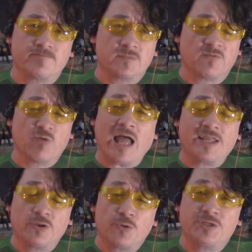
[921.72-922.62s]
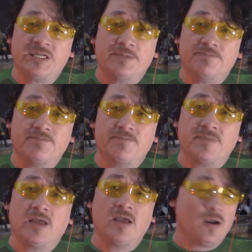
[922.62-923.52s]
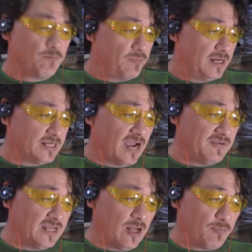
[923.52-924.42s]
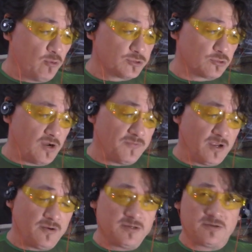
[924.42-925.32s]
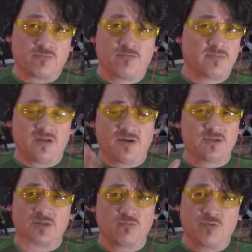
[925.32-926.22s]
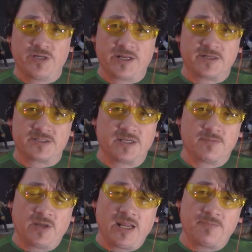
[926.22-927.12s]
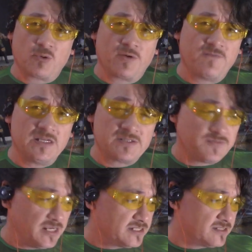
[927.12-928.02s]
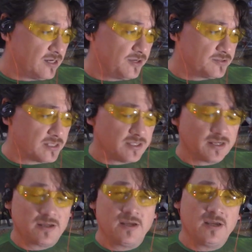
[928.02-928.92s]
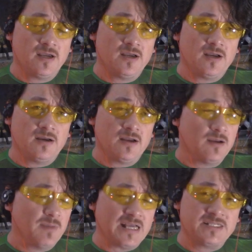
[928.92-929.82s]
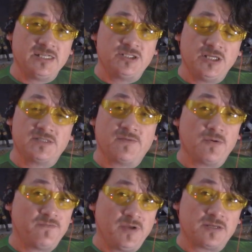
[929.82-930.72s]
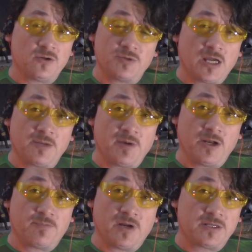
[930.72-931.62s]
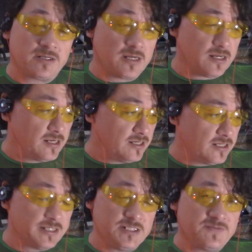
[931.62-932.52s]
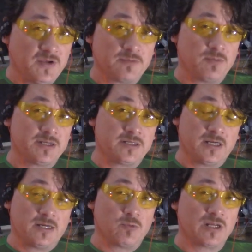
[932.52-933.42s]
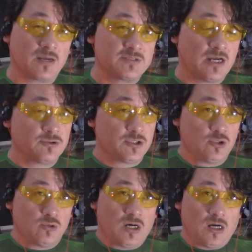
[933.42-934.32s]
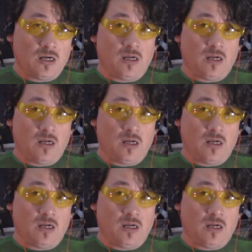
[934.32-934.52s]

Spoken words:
rally their team, but Ivy Nile pulls her off there, and it was some ridiculous thing. But I'm going face to face. Now here's the thing. Maxine, she's very fit, no doubt about it, but she's fit. But when it comes down to